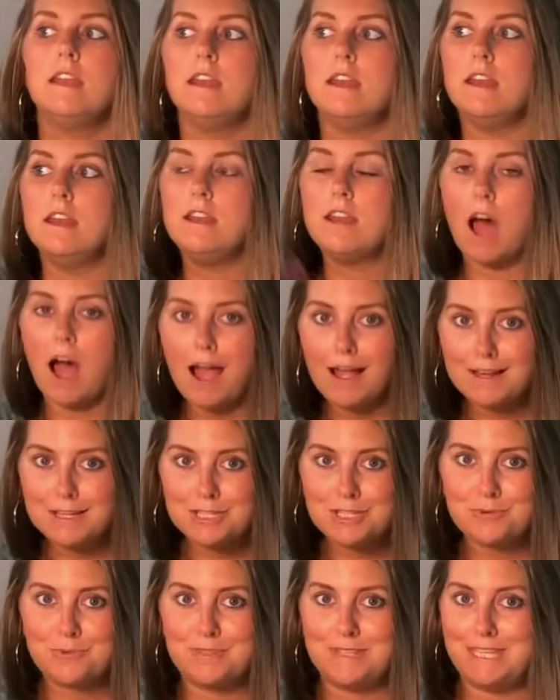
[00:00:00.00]
not
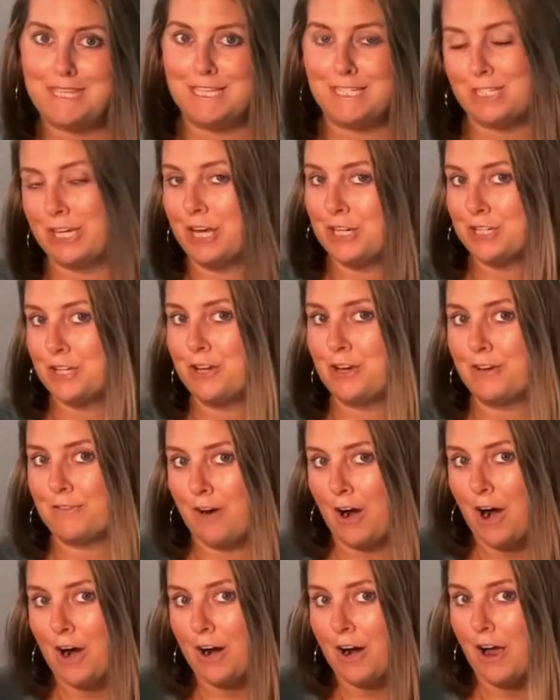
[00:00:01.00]
with the intention
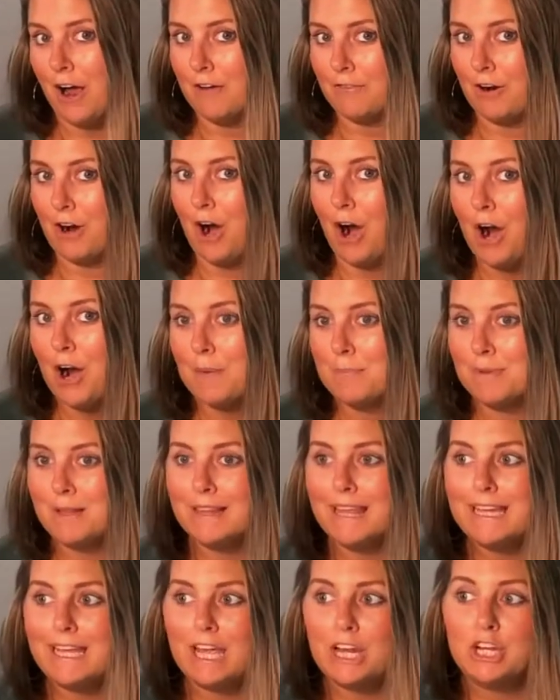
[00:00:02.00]
of our heart, but
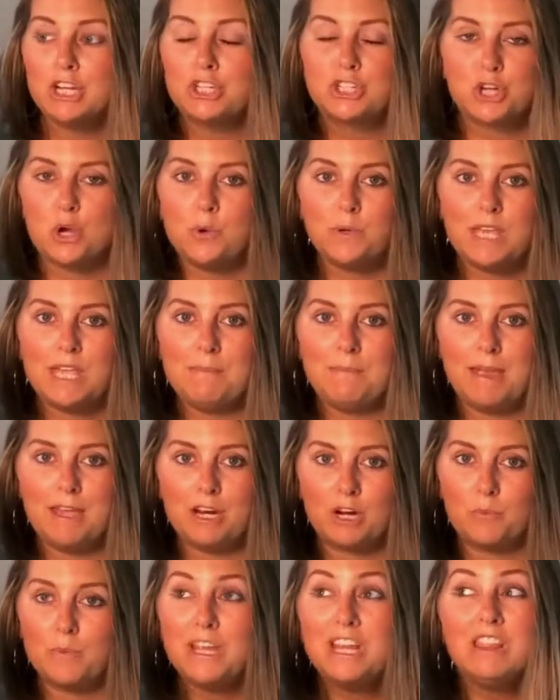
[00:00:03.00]
like in a joking
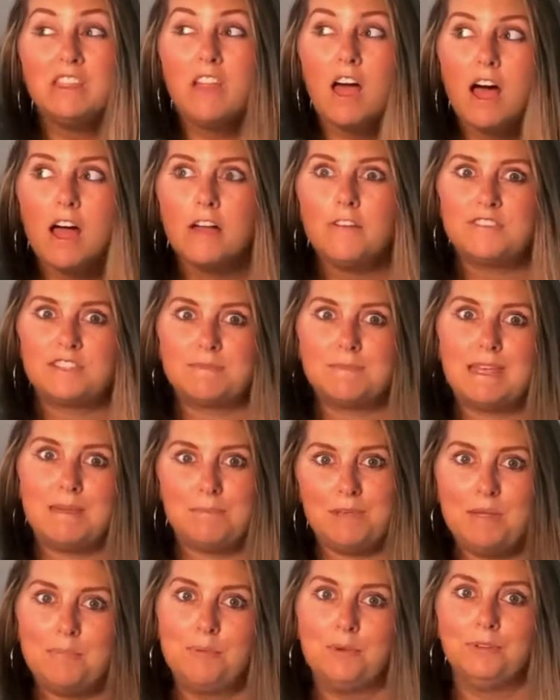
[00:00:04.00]
manner. We love to
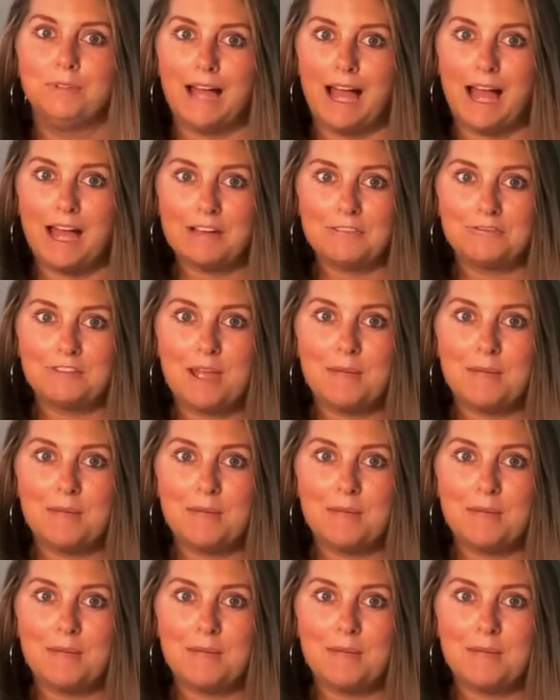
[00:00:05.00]
make people laugh.